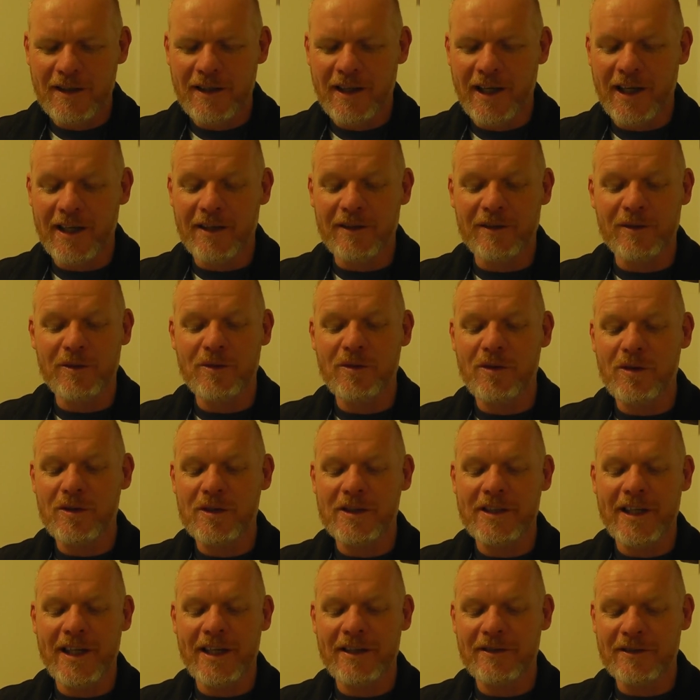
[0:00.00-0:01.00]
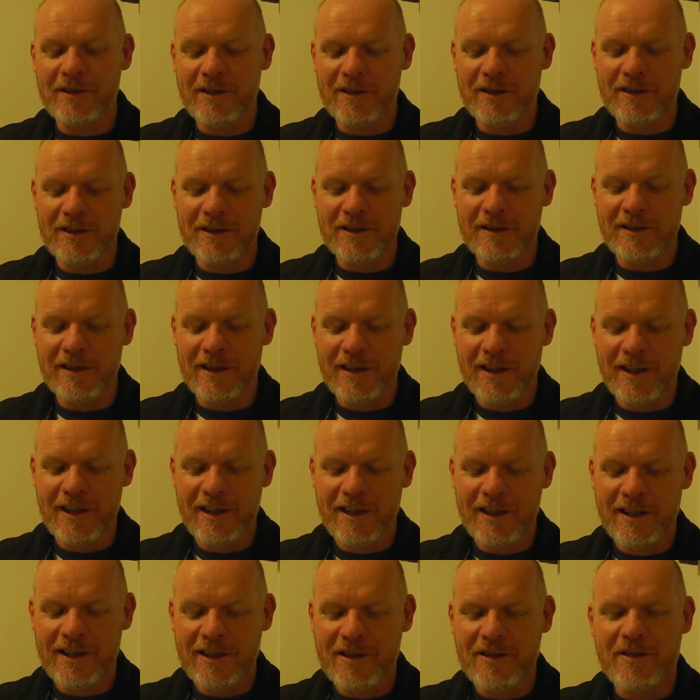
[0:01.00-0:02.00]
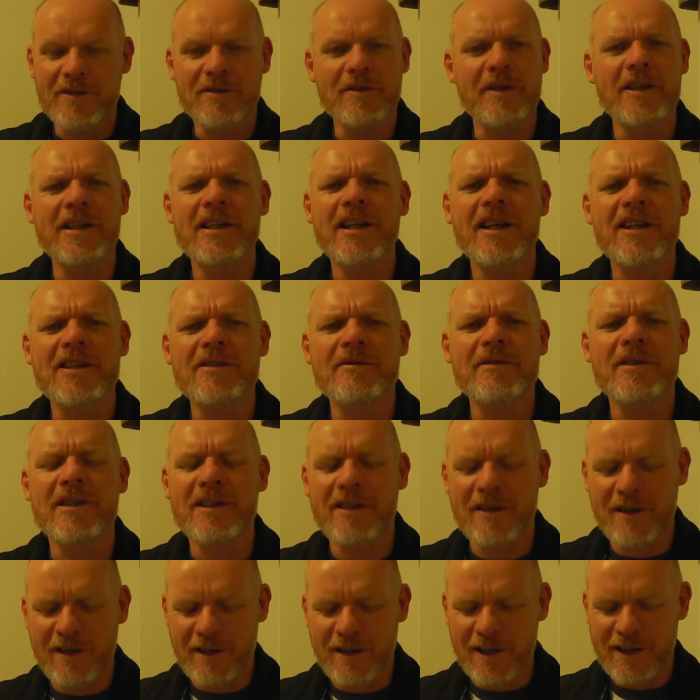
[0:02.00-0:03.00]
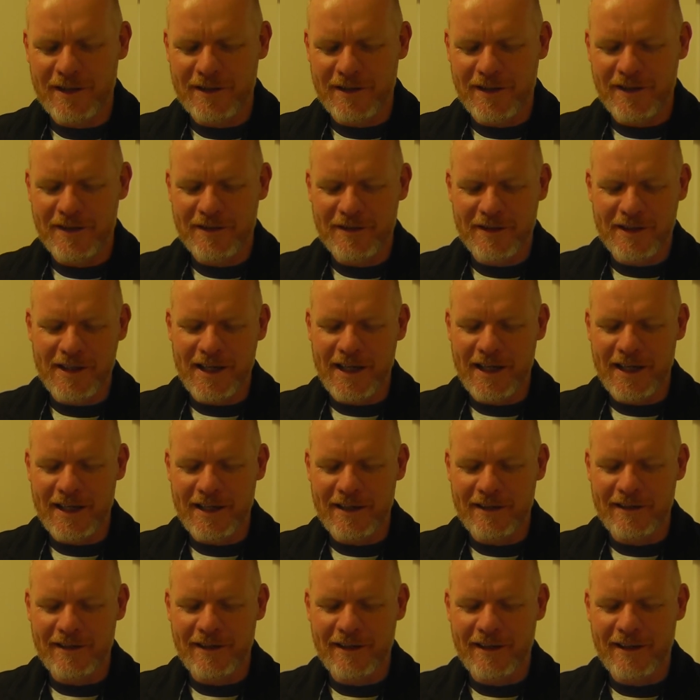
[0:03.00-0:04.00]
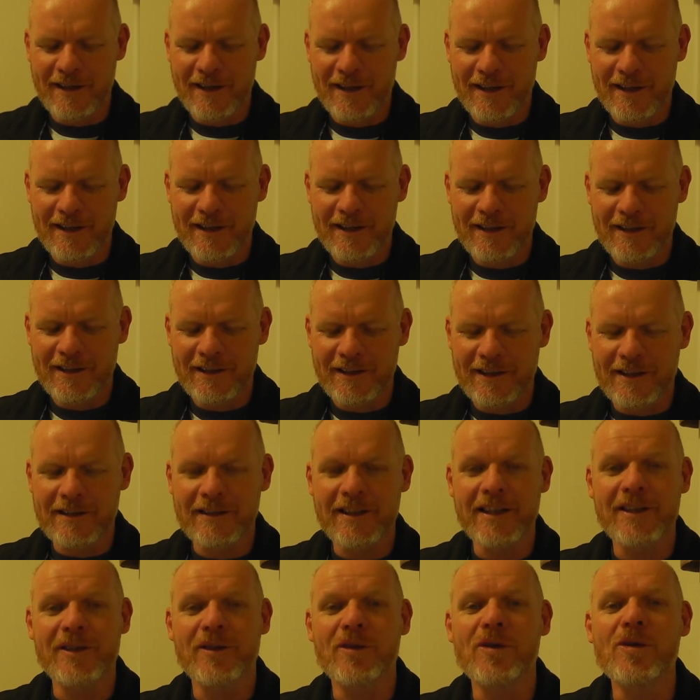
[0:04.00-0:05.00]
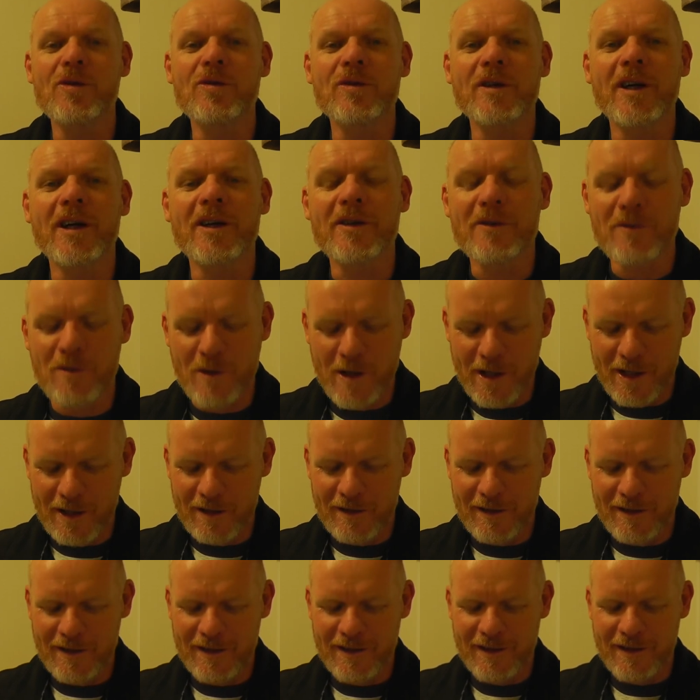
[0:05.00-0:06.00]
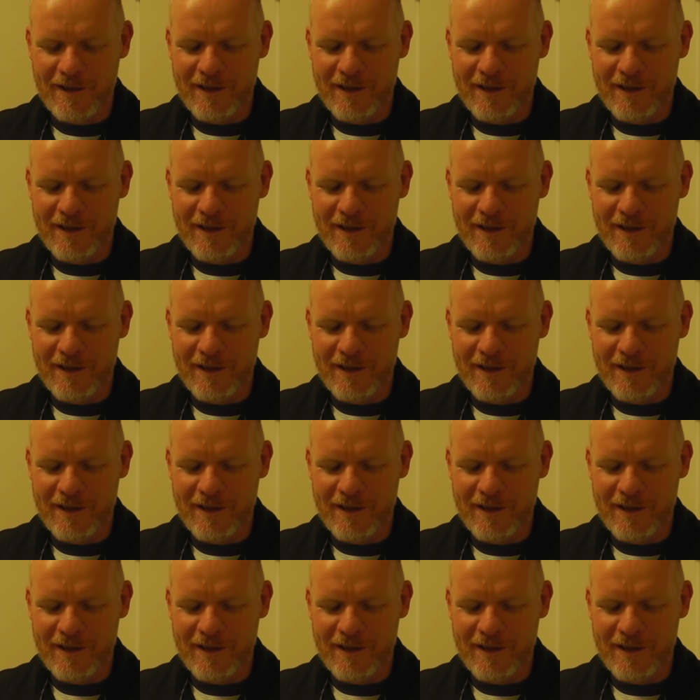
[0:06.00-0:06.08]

Our Lord and our God, treat us with kindness today and let all go well.